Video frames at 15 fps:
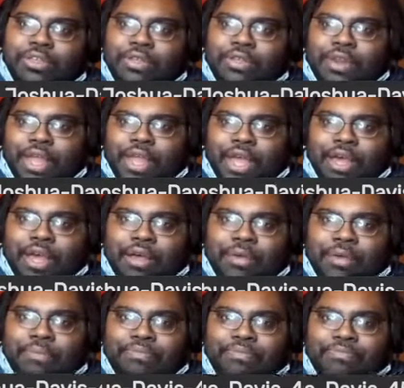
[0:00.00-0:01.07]
Now,
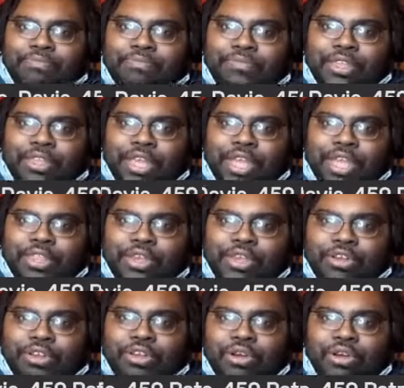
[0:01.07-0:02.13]
and their
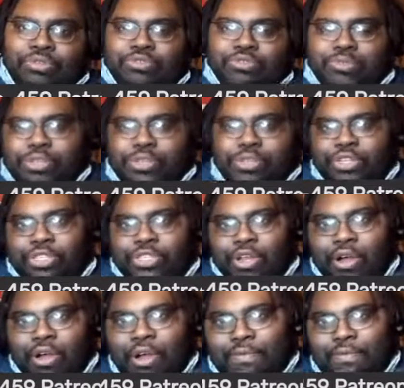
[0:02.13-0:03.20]
coach, because they
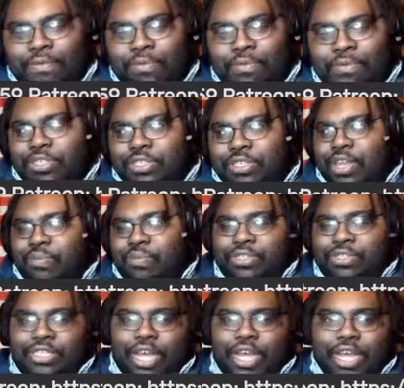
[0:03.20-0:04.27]
are from the state of
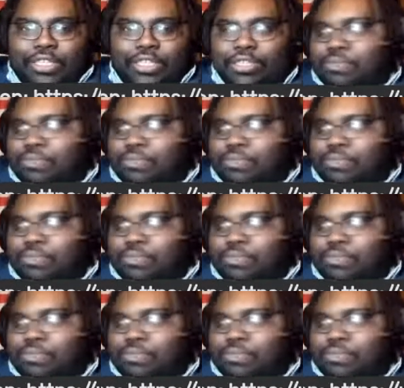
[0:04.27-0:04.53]
Wisconsin.